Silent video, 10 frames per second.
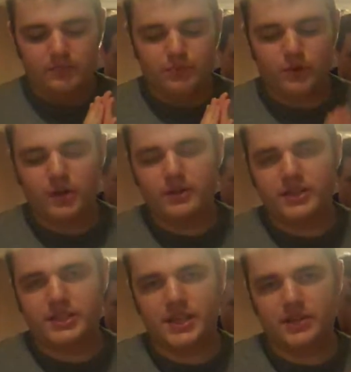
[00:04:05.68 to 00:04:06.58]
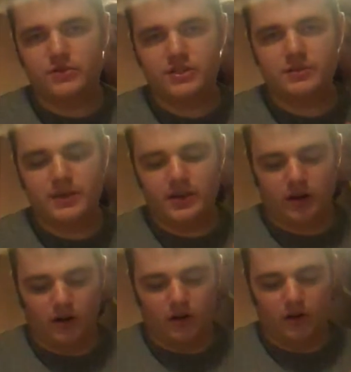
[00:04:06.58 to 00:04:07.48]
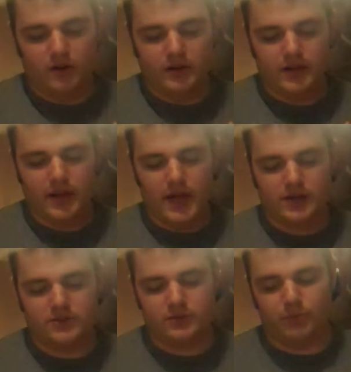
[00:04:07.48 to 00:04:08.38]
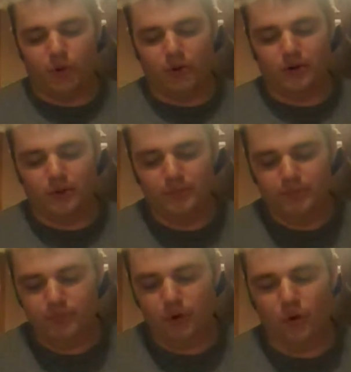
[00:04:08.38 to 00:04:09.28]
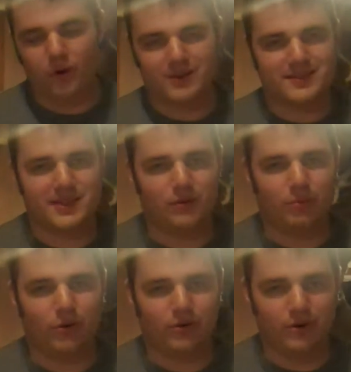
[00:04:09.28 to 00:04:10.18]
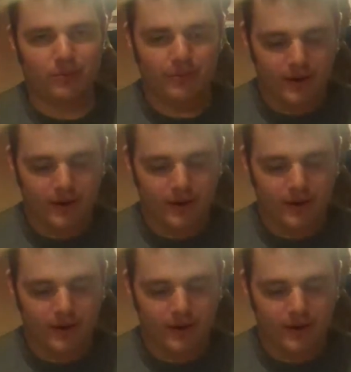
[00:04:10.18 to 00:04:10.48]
Pretty much, they used to be called extra porter or stout porter.